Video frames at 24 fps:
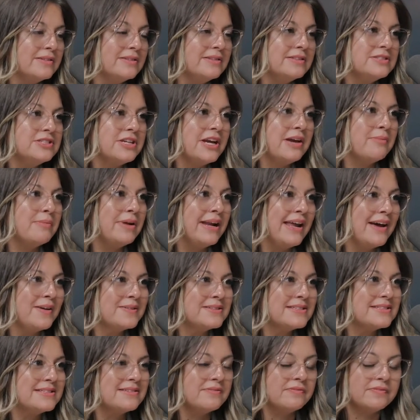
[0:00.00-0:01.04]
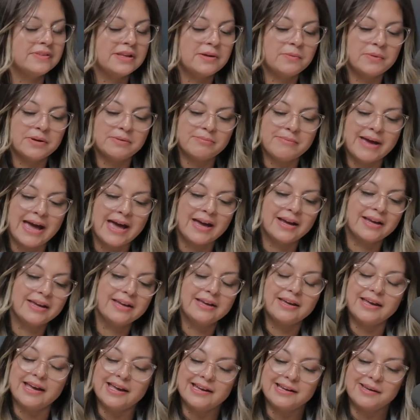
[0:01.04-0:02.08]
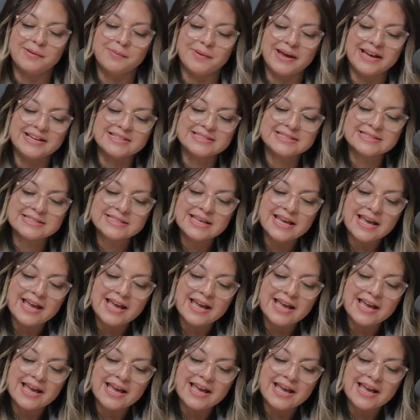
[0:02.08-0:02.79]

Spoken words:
Jamming out to some Fleetwood Mac. Anyways,